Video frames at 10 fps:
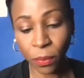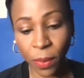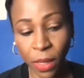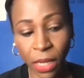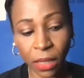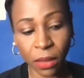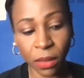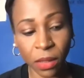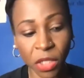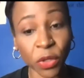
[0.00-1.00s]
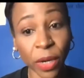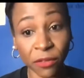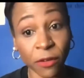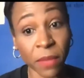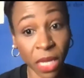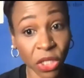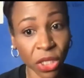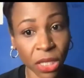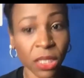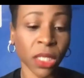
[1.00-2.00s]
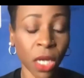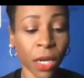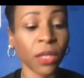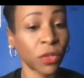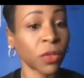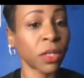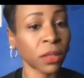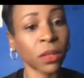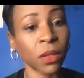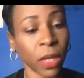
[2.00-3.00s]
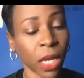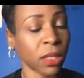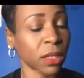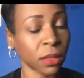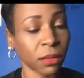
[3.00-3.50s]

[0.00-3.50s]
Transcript: but the transformation started 2 years ago. Yes.